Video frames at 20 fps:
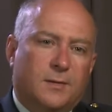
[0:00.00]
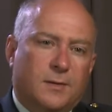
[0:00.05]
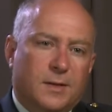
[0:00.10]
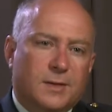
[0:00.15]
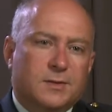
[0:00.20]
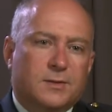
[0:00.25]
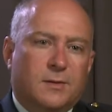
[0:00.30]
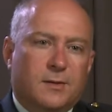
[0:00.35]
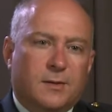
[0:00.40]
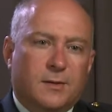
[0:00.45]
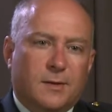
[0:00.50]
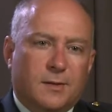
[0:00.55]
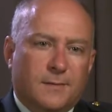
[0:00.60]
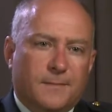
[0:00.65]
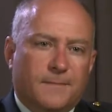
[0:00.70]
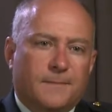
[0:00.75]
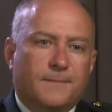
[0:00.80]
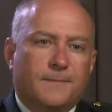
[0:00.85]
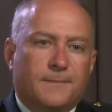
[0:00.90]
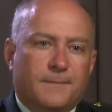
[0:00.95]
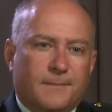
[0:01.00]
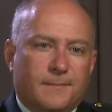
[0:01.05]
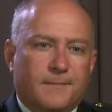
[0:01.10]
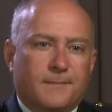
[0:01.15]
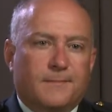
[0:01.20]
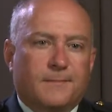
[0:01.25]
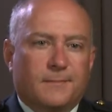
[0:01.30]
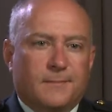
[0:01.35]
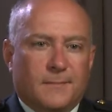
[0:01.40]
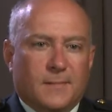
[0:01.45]
that sort of thing.
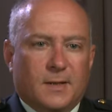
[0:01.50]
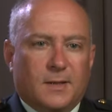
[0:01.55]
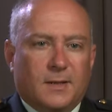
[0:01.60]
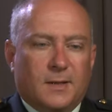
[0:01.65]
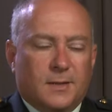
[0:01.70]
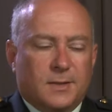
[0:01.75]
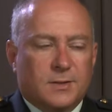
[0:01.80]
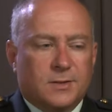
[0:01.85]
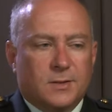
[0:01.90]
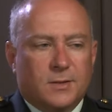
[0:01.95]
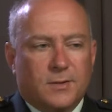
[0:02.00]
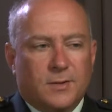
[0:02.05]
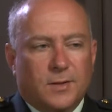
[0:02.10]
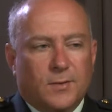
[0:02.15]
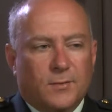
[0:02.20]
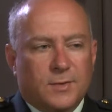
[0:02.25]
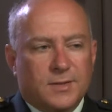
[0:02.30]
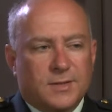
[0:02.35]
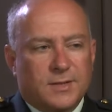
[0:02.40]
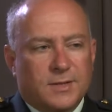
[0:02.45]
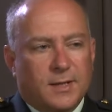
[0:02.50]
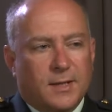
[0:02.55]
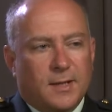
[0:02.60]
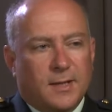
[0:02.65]
So it was